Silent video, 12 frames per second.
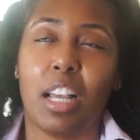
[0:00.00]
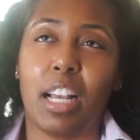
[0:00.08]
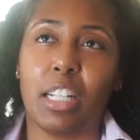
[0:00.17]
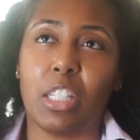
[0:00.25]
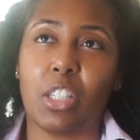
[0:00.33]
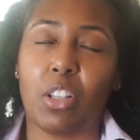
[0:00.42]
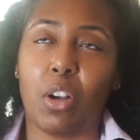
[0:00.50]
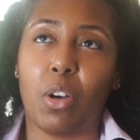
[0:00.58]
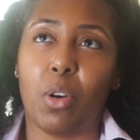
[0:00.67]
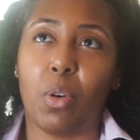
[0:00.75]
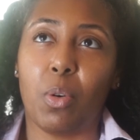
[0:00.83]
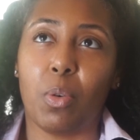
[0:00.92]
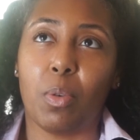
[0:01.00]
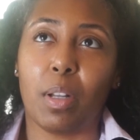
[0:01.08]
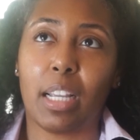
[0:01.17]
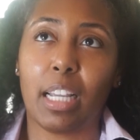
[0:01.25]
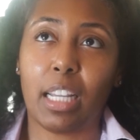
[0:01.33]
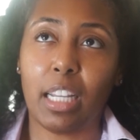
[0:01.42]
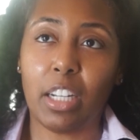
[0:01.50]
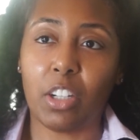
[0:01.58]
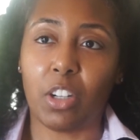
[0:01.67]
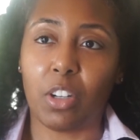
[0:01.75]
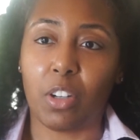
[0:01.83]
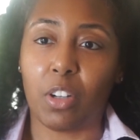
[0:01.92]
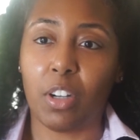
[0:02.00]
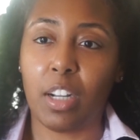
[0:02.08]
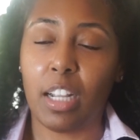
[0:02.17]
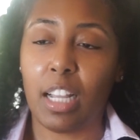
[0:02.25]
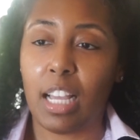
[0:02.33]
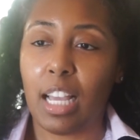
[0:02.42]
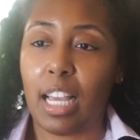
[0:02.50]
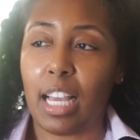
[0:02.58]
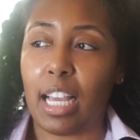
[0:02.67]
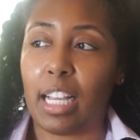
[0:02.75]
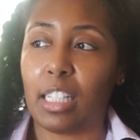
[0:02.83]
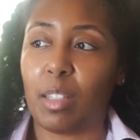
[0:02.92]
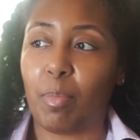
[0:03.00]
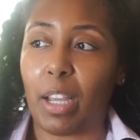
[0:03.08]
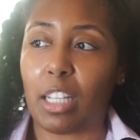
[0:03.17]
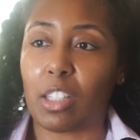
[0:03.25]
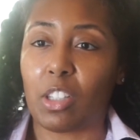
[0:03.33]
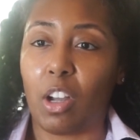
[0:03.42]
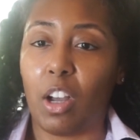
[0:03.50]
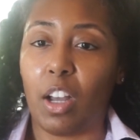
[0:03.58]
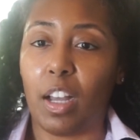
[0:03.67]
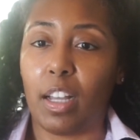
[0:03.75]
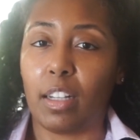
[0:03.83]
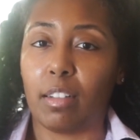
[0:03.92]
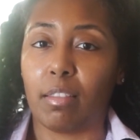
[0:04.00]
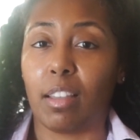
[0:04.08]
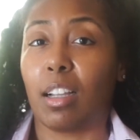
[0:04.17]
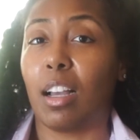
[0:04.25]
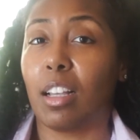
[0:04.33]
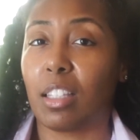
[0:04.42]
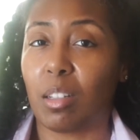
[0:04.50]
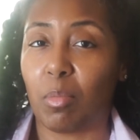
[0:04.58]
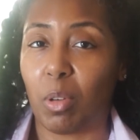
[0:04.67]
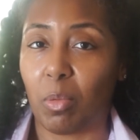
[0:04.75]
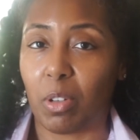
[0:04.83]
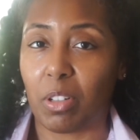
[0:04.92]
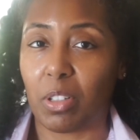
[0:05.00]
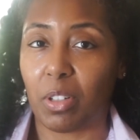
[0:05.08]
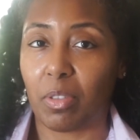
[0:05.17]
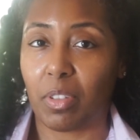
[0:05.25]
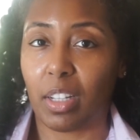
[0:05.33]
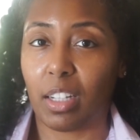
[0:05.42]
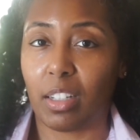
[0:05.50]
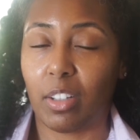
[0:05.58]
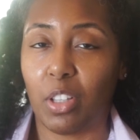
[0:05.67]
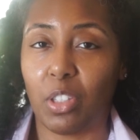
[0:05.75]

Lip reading: And so here it's based on the customer we're serving.